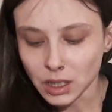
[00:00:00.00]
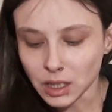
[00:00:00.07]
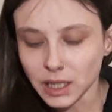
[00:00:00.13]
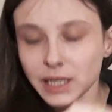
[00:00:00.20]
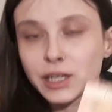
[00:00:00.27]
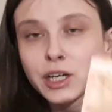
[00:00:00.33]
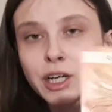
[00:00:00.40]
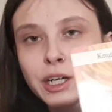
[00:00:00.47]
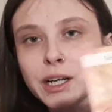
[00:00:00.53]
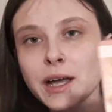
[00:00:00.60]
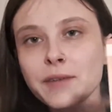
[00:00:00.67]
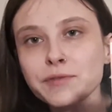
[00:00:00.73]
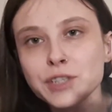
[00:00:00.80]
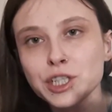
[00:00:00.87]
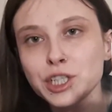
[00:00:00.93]
It could
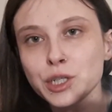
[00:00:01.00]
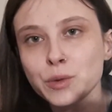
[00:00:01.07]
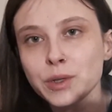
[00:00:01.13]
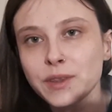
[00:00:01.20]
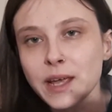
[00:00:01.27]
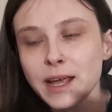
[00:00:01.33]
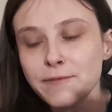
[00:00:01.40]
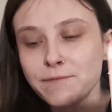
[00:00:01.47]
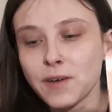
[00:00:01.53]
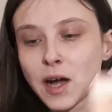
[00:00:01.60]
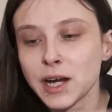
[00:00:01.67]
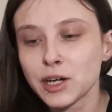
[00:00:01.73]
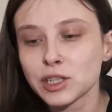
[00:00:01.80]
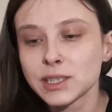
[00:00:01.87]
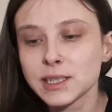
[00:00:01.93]
have to do with a
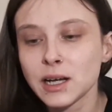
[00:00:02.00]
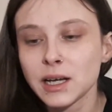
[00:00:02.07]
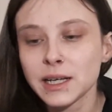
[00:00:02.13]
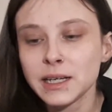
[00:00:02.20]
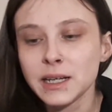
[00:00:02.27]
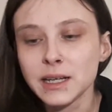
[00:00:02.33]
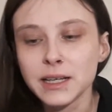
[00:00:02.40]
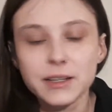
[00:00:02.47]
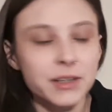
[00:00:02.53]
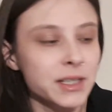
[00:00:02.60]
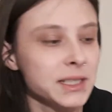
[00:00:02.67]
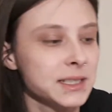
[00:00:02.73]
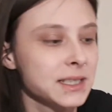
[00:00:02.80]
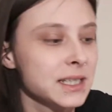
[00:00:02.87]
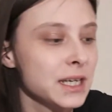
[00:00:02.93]
fire sign,
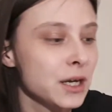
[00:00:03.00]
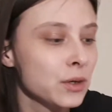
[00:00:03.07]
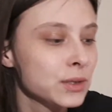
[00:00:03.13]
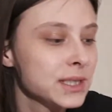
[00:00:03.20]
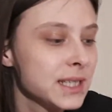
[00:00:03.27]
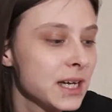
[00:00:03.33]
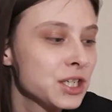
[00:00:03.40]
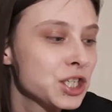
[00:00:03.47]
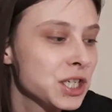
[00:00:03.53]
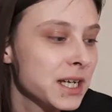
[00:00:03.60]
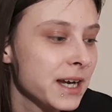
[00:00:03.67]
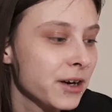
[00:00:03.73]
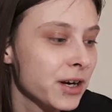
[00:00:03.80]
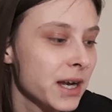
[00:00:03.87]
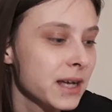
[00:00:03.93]
Aries, Leo,
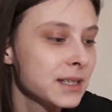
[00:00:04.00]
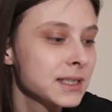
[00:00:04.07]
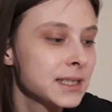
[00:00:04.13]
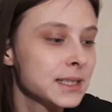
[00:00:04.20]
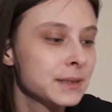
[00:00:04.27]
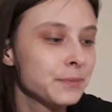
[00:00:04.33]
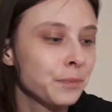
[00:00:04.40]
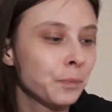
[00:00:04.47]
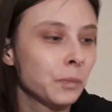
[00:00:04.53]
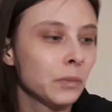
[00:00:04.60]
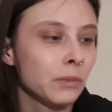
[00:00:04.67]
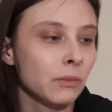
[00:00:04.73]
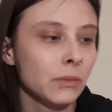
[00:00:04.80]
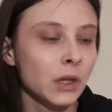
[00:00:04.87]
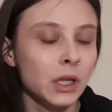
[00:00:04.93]
Sagittarius.
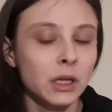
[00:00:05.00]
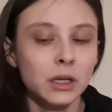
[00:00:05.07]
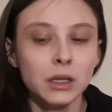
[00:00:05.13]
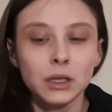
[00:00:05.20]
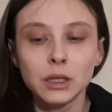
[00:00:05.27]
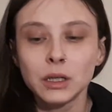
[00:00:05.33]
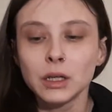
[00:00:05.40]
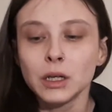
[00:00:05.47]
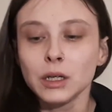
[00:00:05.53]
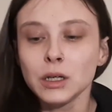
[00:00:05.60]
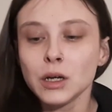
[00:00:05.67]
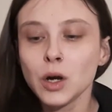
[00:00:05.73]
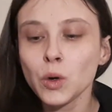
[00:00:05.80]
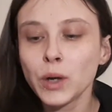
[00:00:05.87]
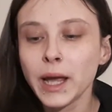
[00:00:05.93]

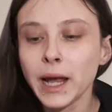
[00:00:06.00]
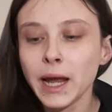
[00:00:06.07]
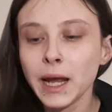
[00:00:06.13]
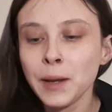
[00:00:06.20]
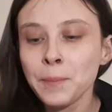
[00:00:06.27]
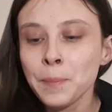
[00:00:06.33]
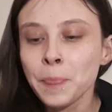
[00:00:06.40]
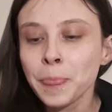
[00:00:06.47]
Okay?